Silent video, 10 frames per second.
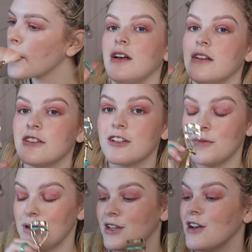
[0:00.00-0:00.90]
Now I'm just
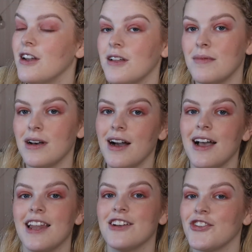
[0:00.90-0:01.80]
going to be curling my
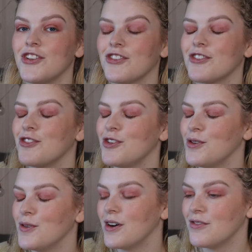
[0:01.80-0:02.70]
eyelashes
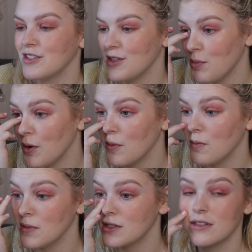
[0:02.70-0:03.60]
to obviously put
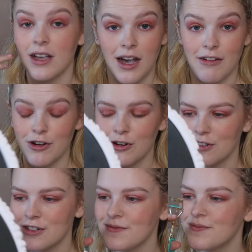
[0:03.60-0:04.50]
mascara
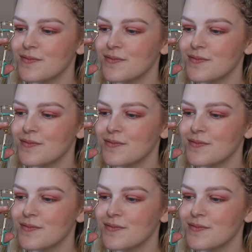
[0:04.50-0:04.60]
on.